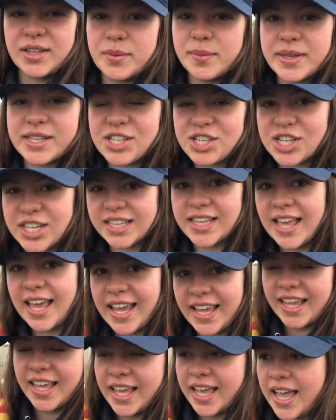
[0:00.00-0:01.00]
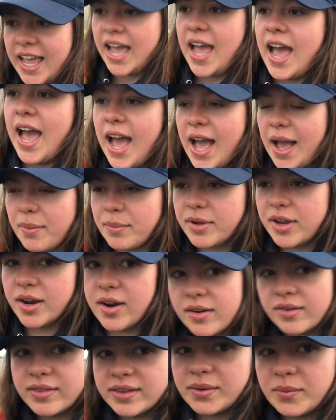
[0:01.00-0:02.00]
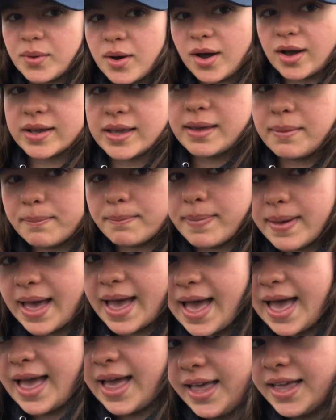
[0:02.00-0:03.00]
bit chilly. I'm currently walking bare